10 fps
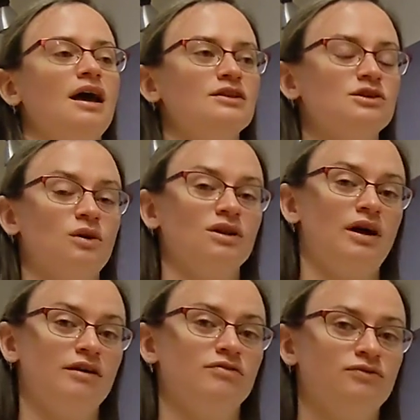And so a
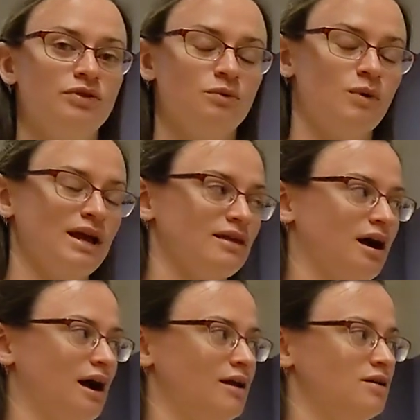lot of the way that
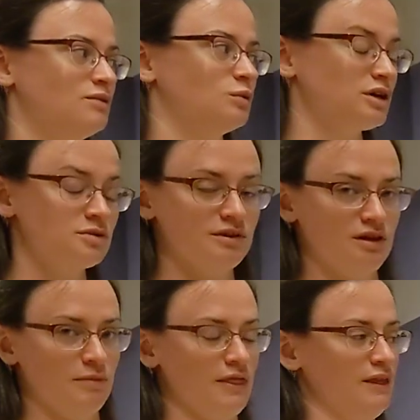I worked with
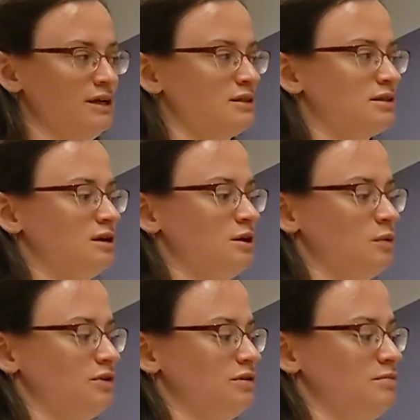him on this
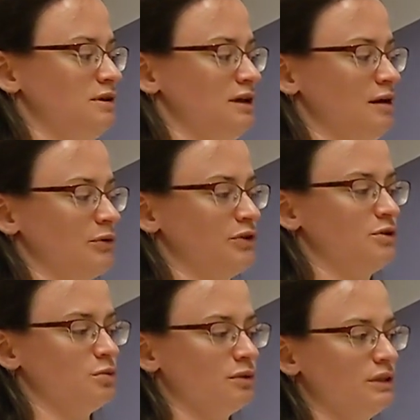was in being able
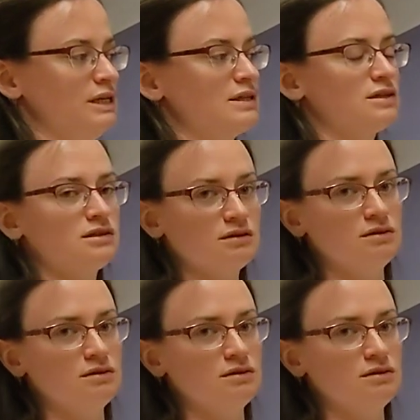to release